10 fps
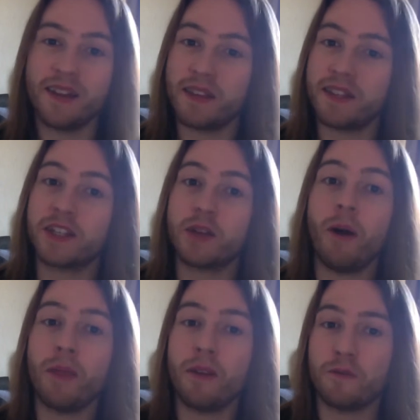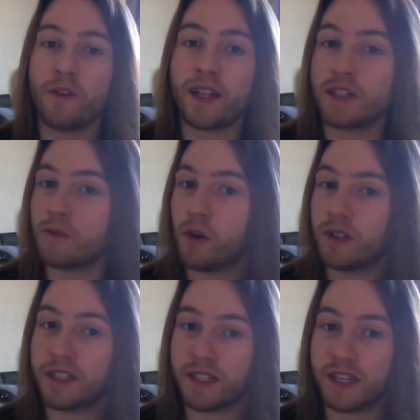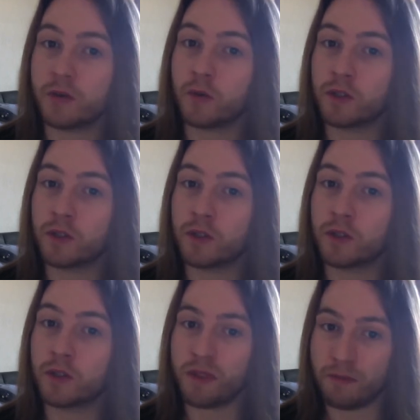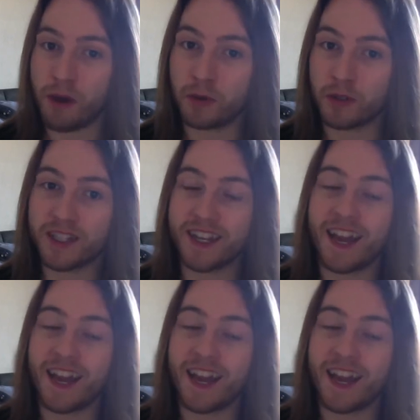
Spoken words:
this is the one that fans have wanted a sequel to the most.